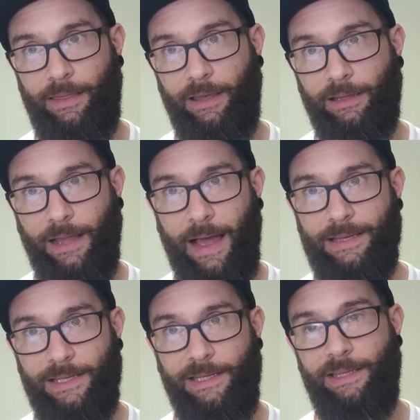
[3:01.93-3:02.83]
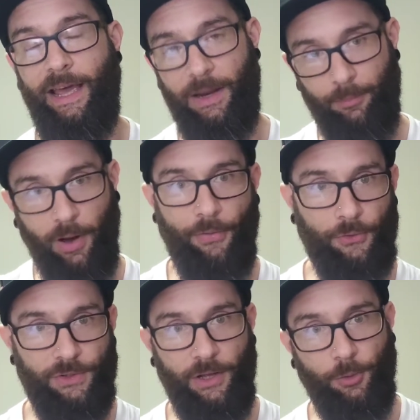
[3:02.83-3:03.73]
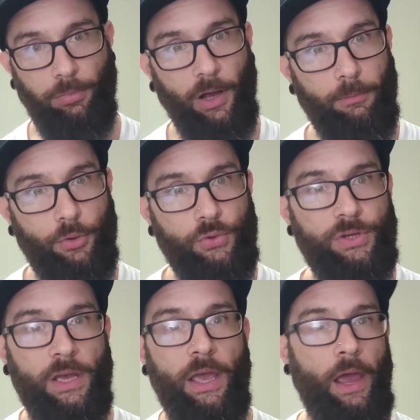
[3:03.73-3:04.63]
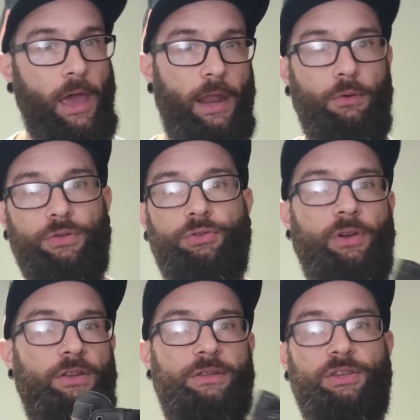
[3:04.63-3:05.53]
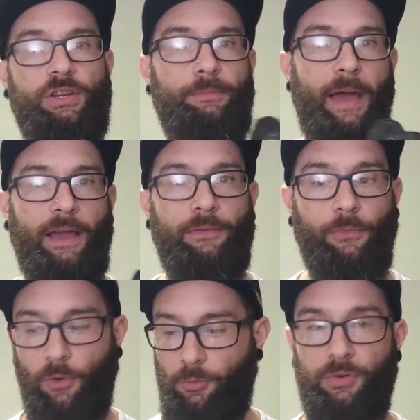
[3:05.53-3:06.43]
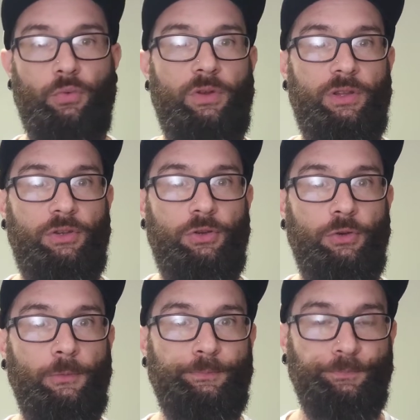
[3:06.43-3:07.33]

think last season I had bought those other brown boots, and I was transitioning back and forth between the two.